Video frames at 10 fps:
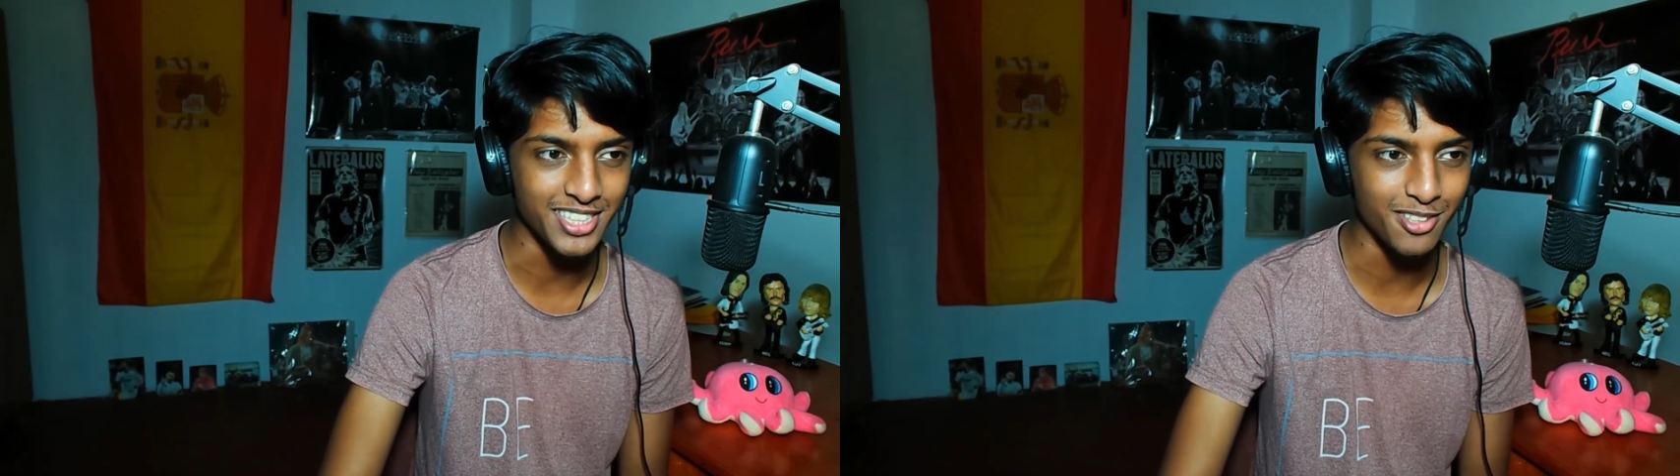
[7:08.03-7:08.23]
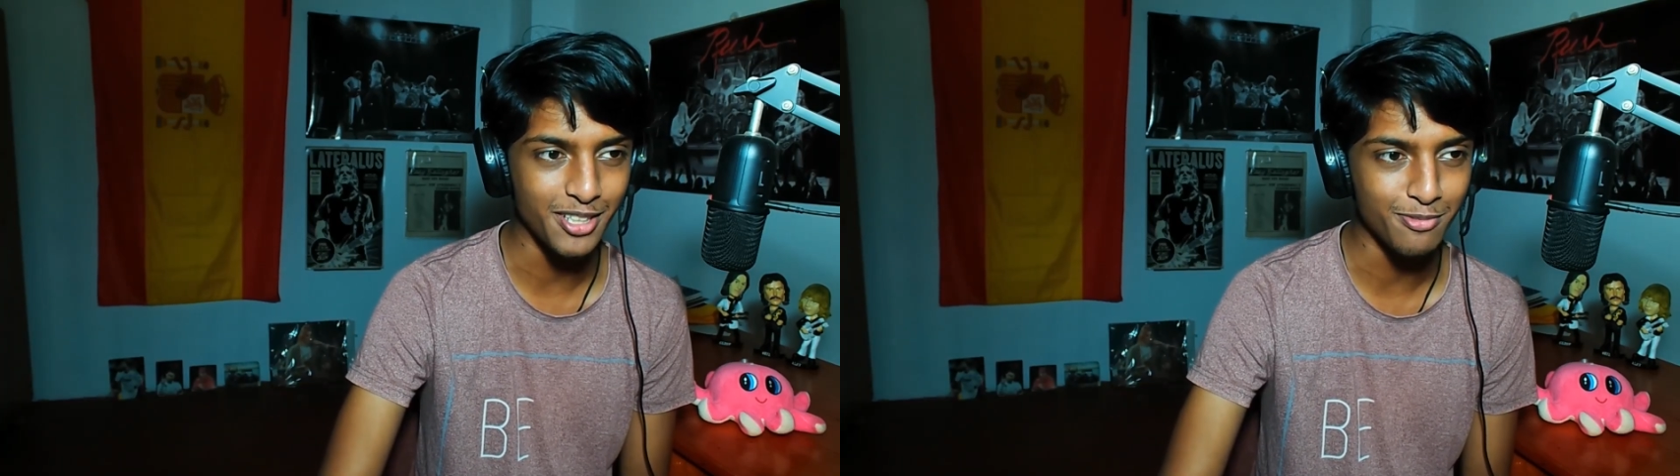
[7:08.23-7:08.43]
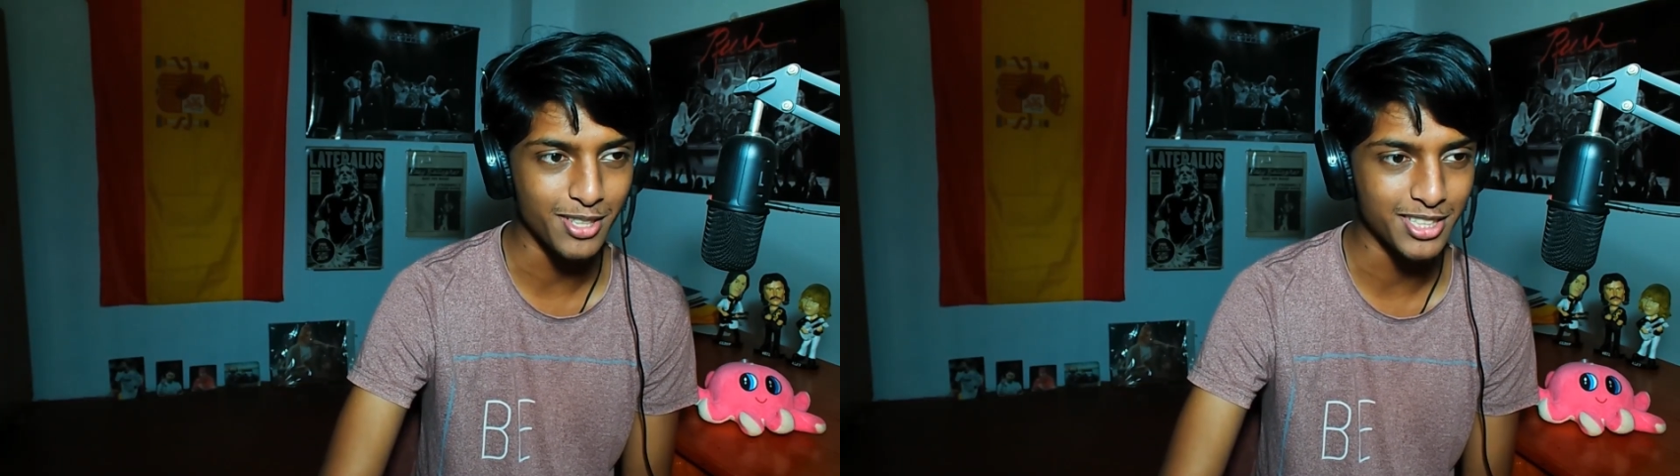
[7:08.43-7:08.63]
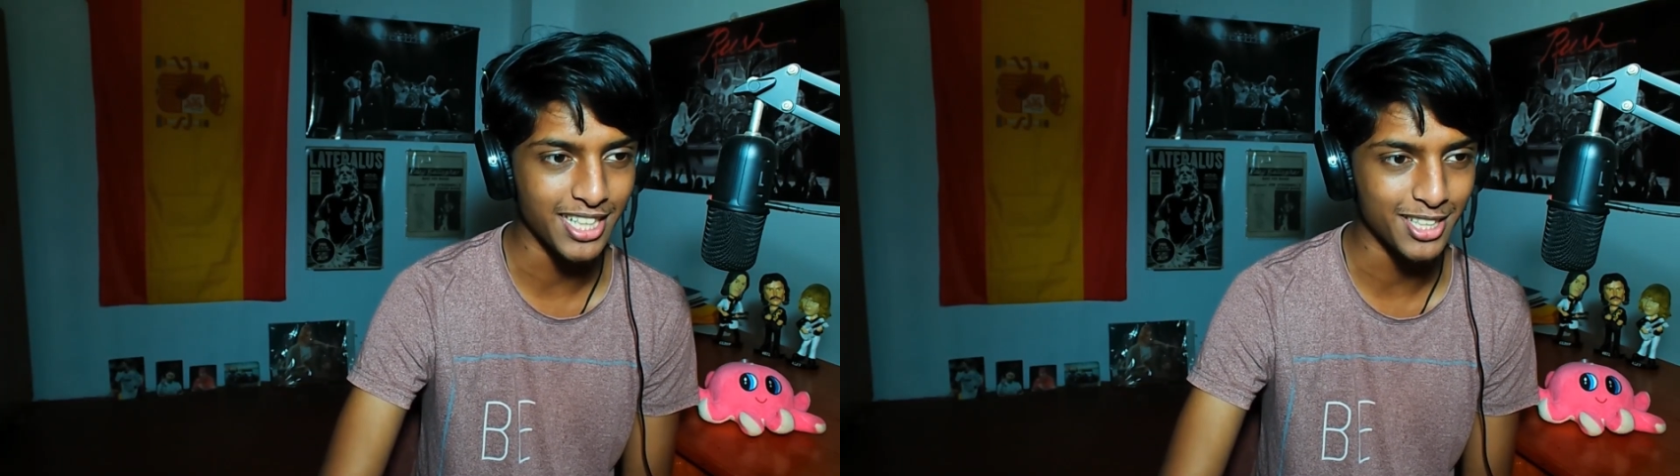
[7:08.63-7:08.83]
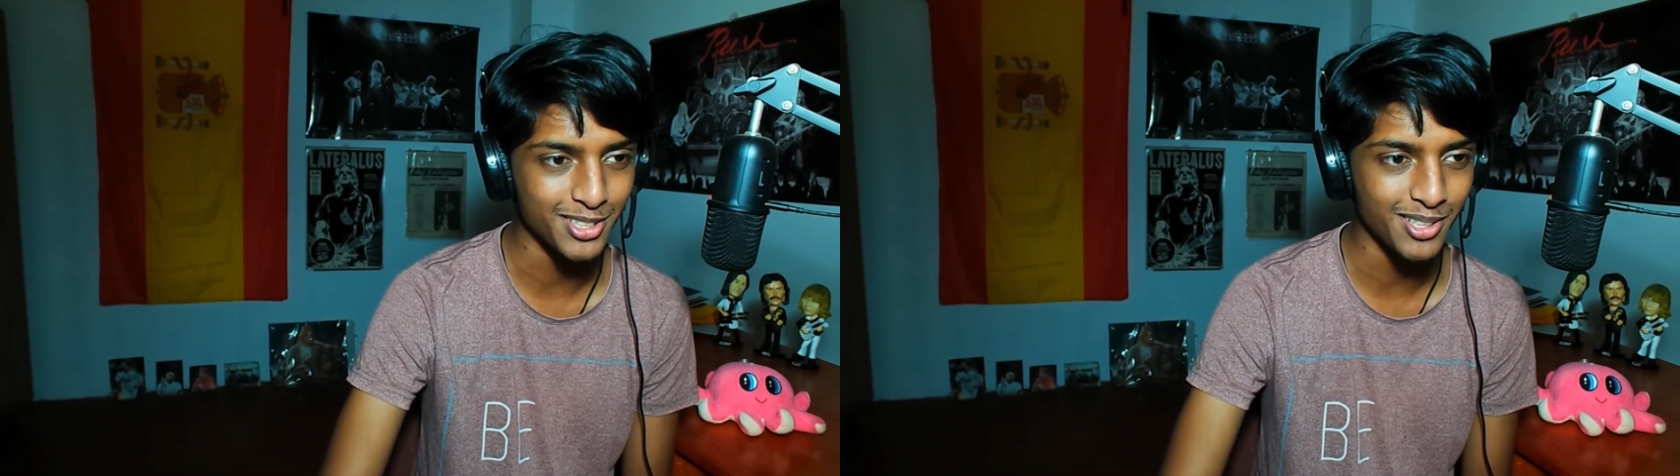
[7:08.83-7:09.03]
you know, when we are
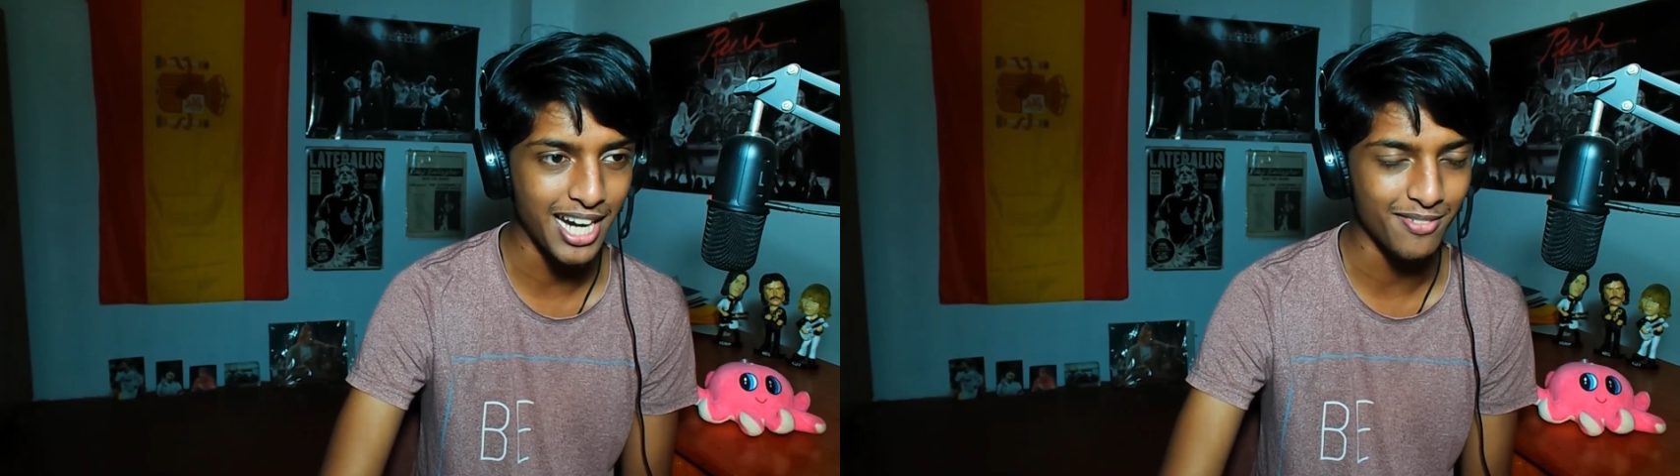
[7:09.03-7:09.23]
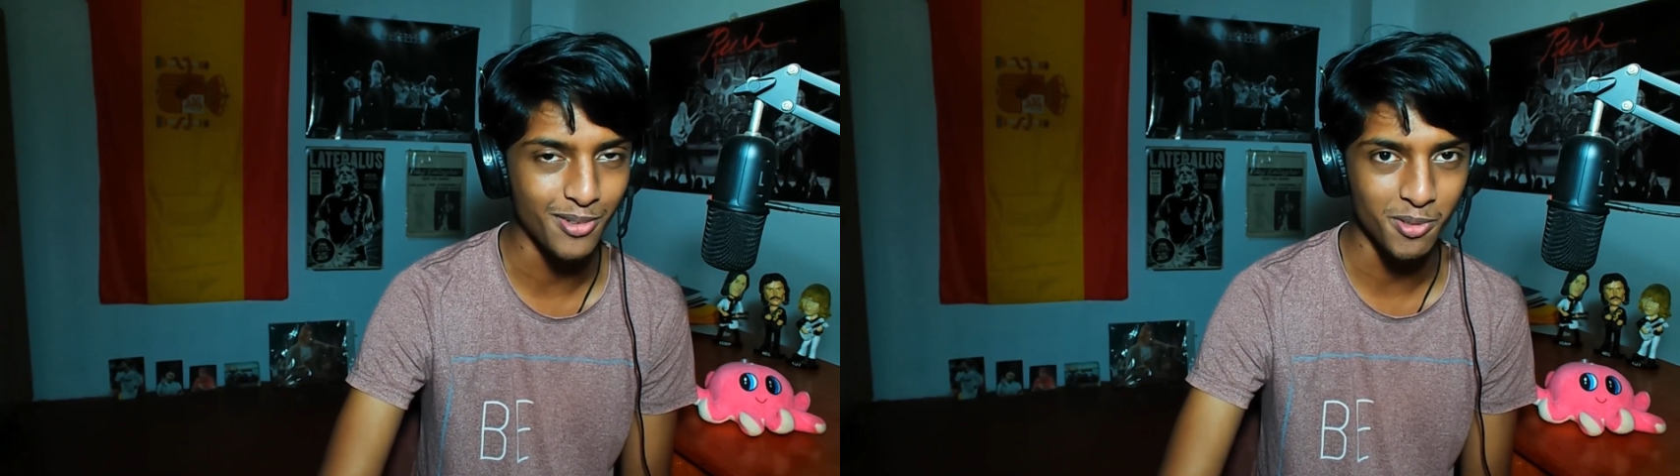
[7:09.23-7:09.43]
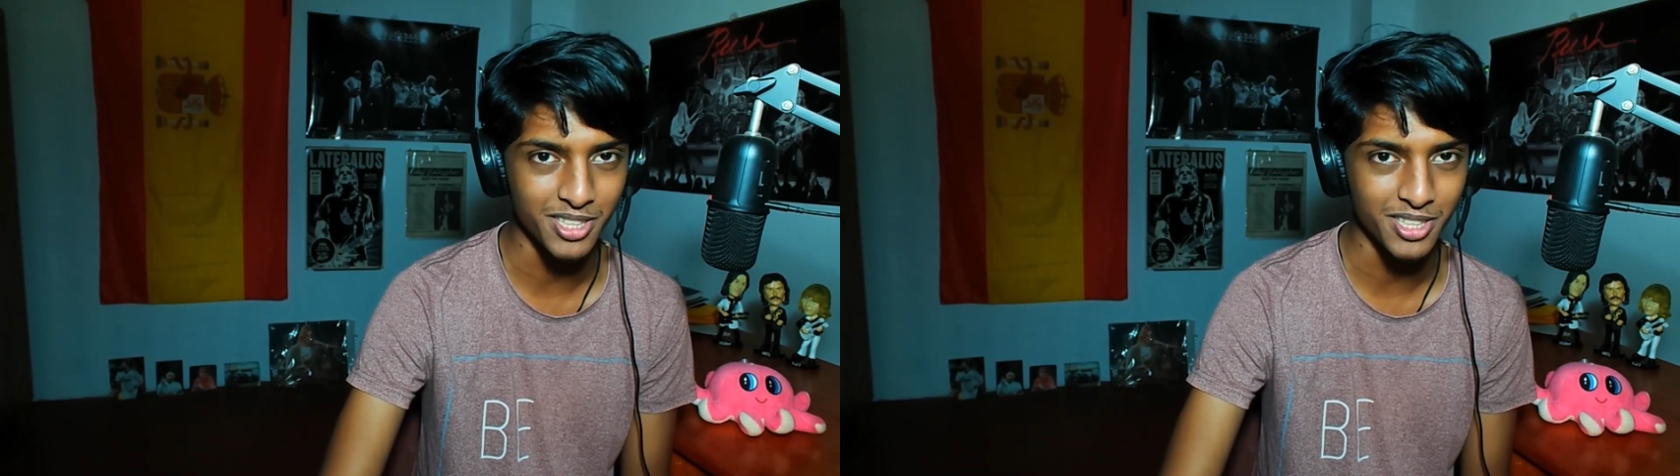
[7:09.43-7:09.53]
young you'll have all